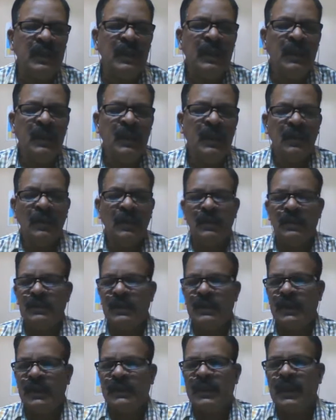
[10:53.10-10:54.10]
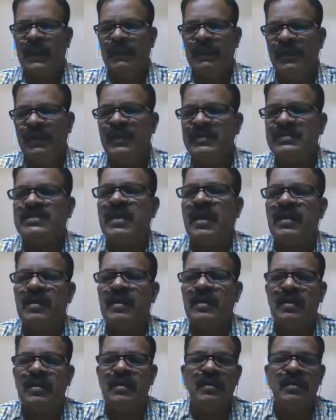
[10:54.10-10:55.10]
uh, the, the living standard
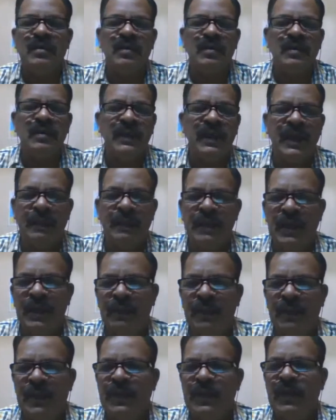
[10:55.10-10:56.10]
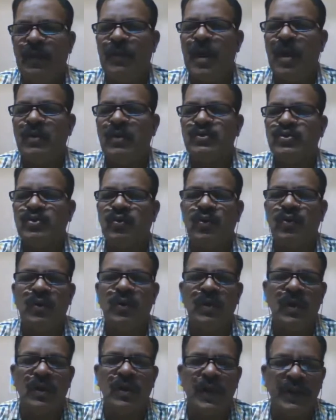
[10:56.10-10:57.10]
or the availability of household
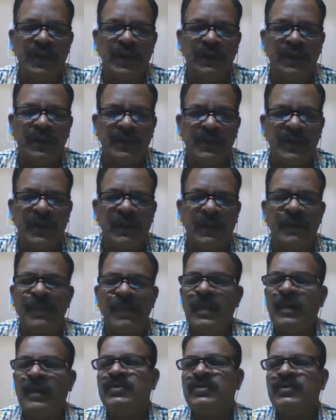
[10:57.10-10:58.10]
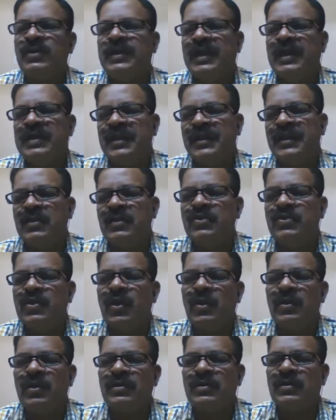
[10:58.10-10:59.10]
or any other thing. So that is also
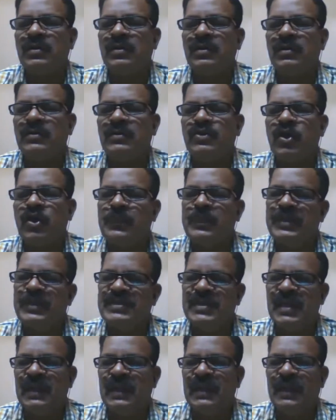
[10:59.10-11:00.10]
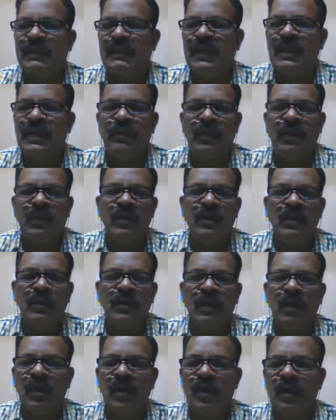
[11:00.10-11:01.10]
not uh, sufficiently available
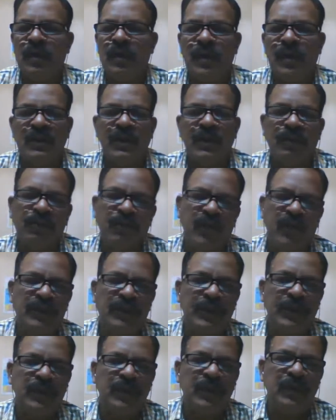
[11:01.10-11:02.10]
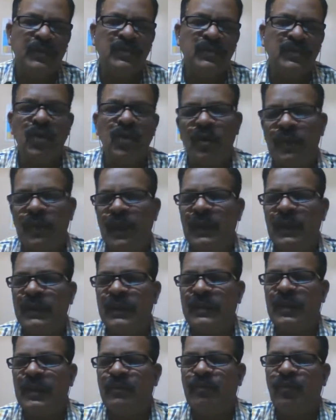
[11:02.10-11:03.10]
uh, for the poor people. So normally
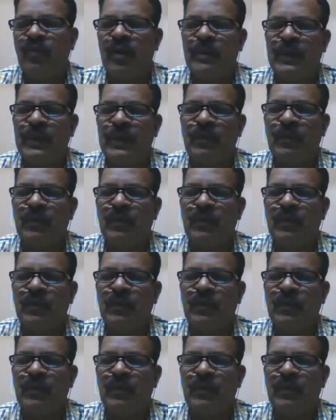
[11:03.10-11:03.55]
the poor people